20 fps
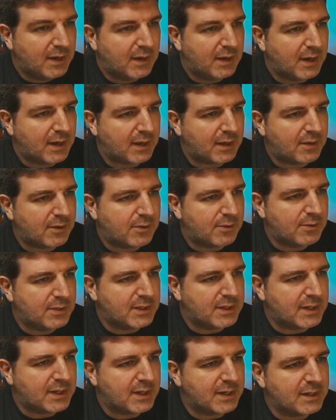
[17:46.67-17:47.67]
like
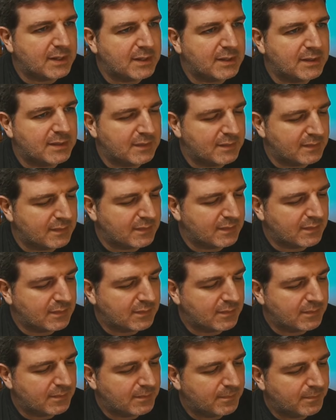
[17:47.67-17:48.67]
Krita is
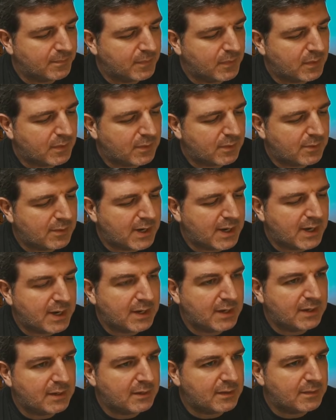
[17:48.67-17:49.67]

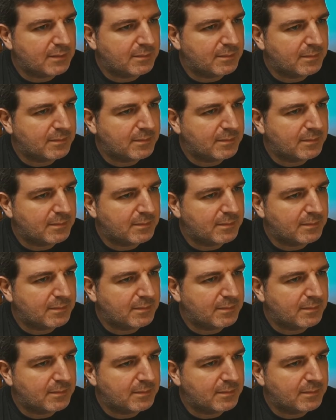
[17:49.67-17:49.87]
great.